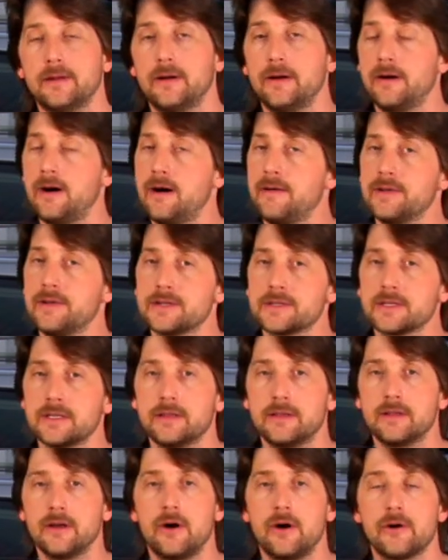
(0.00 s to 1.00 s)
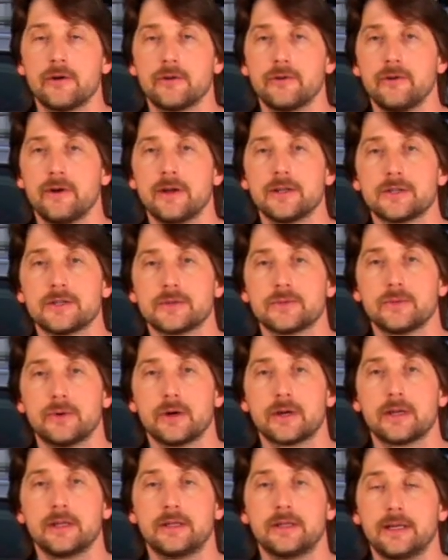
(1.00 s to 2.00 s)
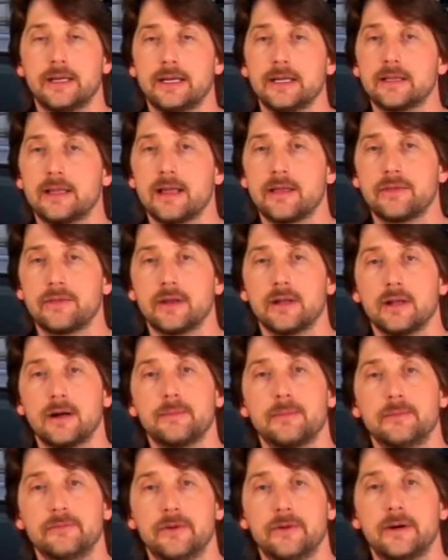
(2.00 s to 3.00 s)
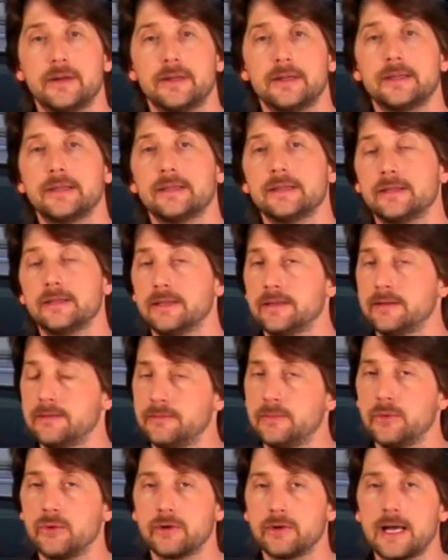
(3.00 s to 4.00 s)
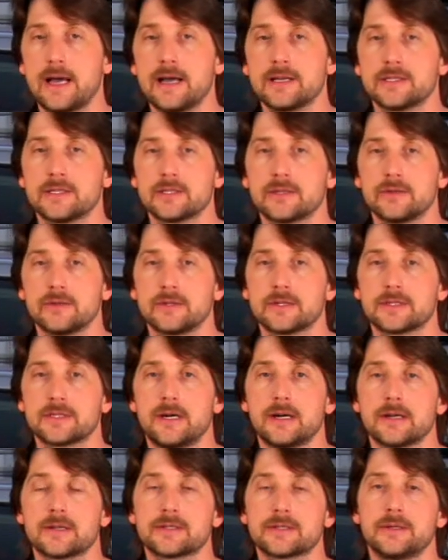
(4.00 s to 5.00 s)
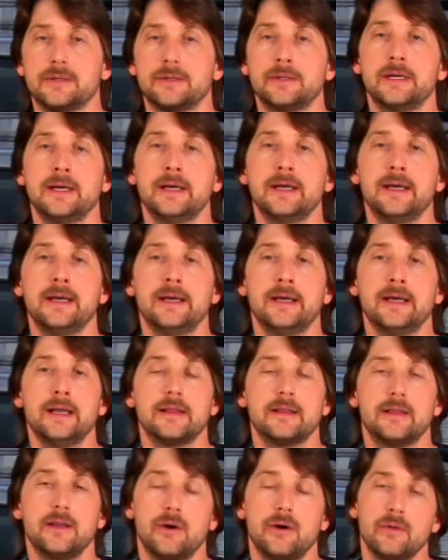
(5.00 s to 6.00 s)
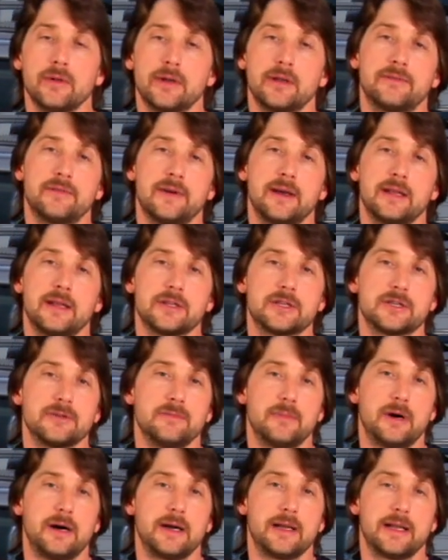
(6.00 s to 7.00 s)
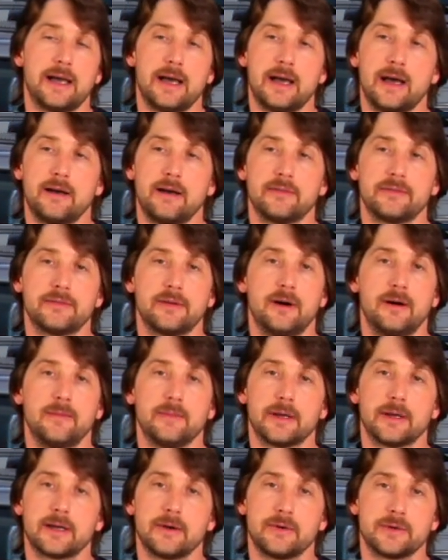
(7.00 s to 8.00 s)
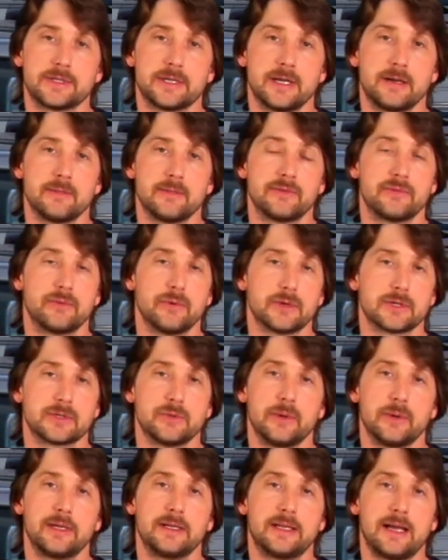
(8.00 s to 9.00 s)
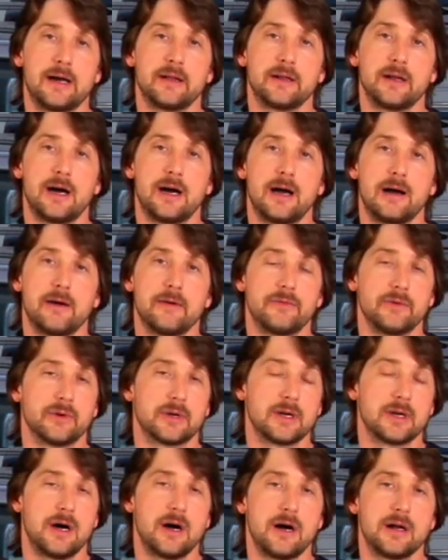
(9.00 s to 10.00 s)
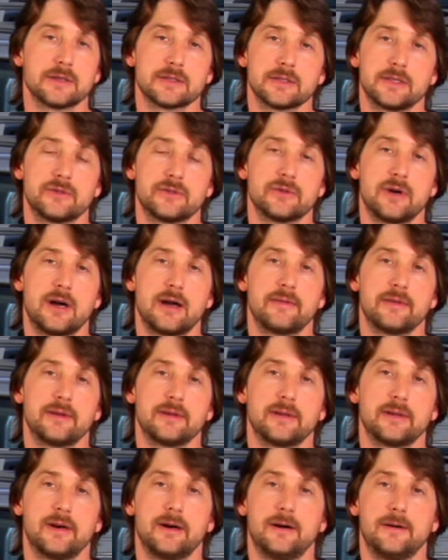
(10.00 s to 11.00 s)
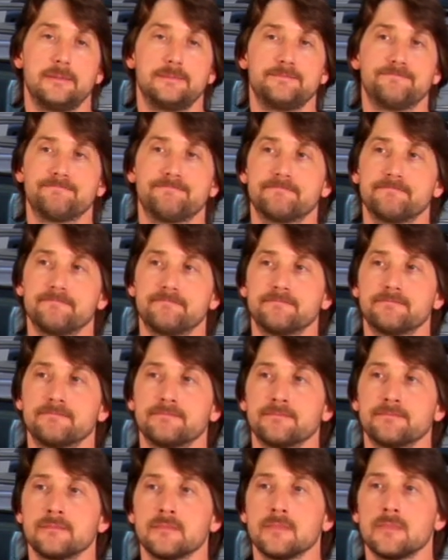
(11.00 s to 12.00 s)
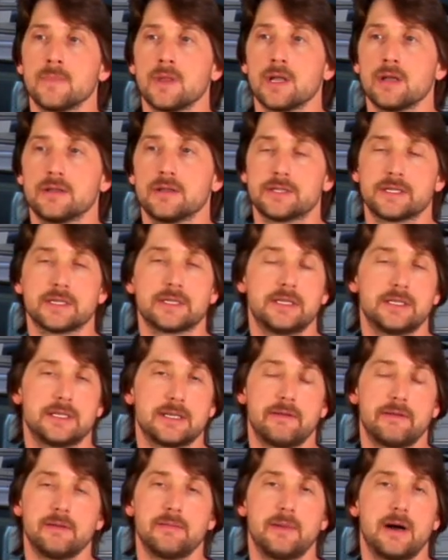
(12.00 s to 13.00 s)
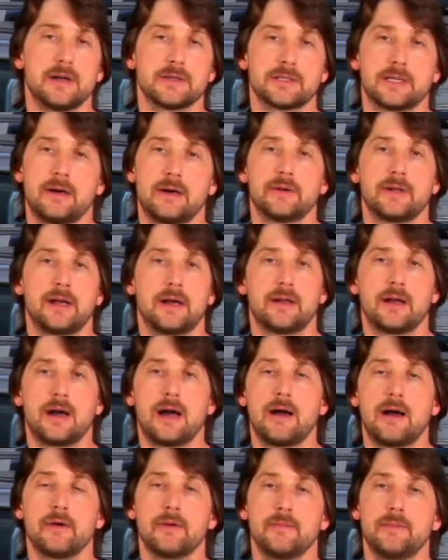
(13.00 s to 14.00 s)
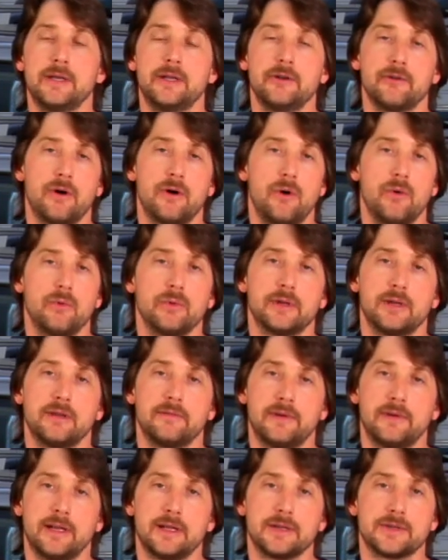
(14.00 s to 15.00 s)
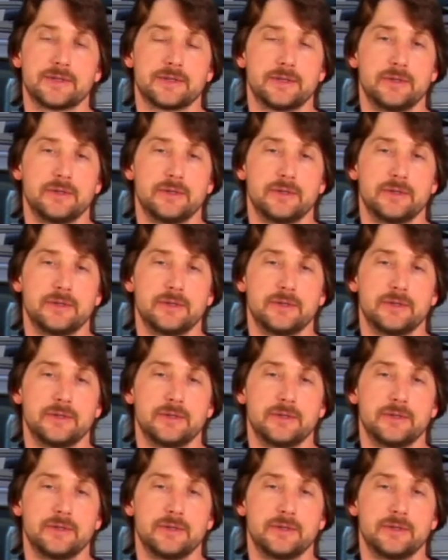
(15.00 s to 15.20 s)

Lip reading: Obviously, the harder your engine's working to get that thing up and running, the more gas it's going to suck. So the only advantage you might have, like I was saying before, is going down the highway. If you're constantly driving 60, 70 miles an hour down the highway, it'd be your only advantage